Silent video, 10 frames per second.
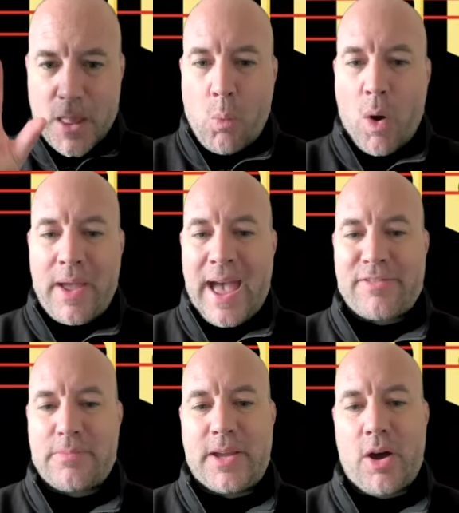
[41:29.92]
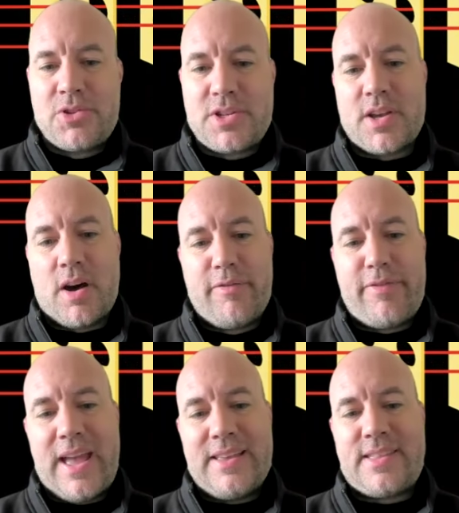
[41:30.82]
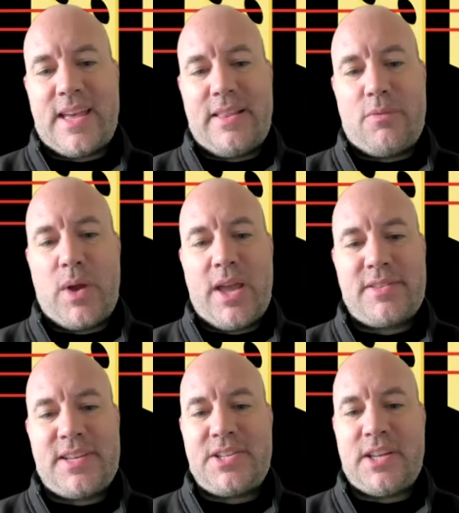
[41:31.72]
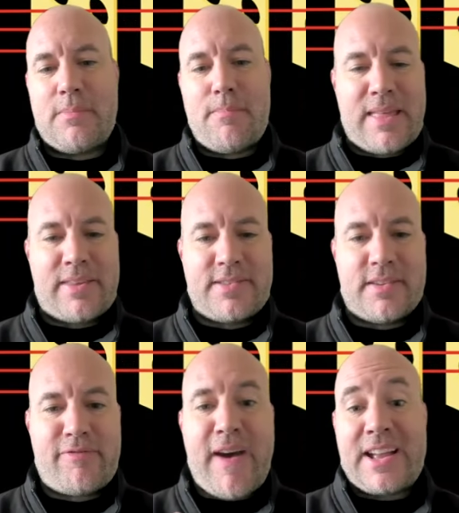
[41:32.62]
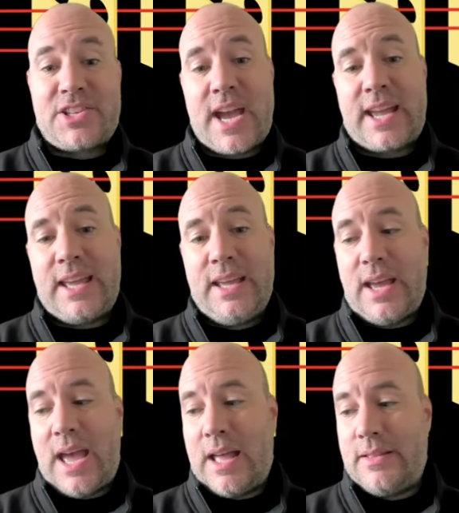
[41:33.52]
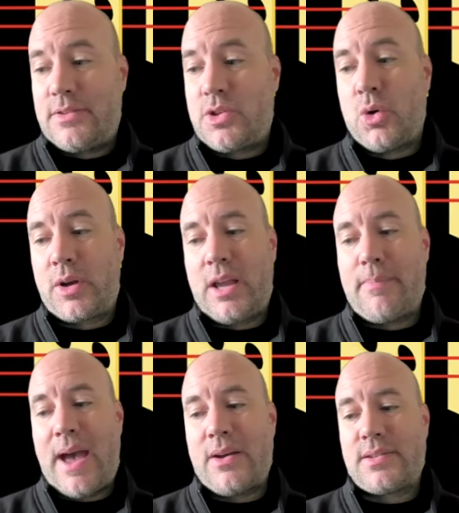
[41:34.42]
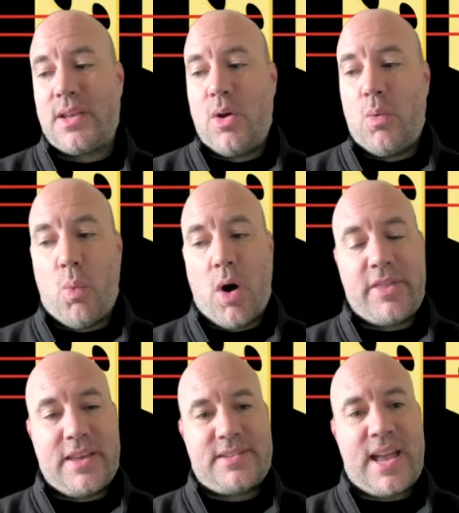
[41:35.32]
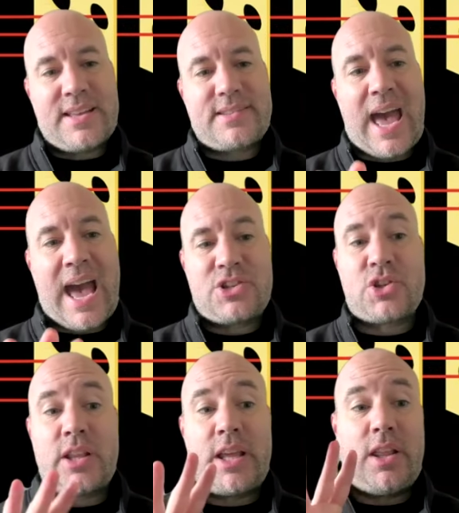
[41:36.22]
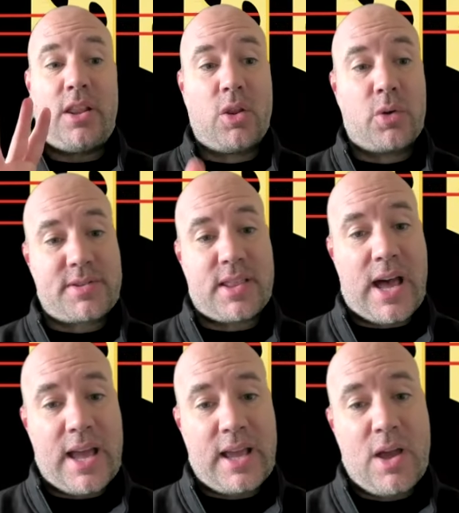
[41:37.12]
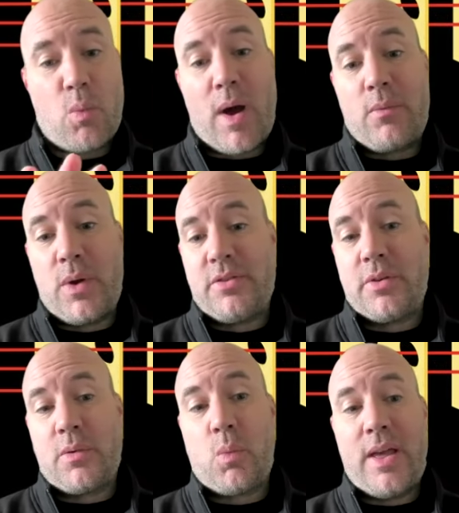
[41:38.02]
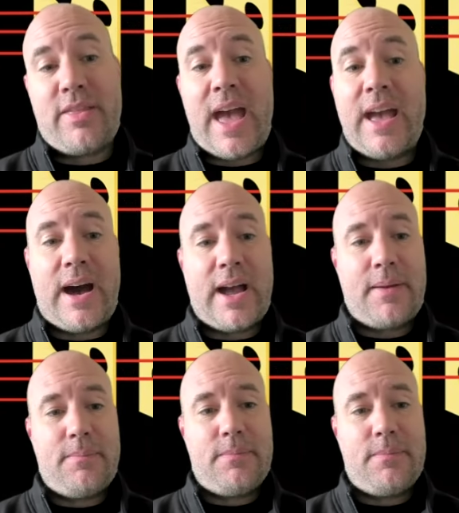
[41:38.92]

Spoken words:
What we have to be conscious of is that we are teaching them methods of fact checking and talking about what this task actually looks like when we do it with AI.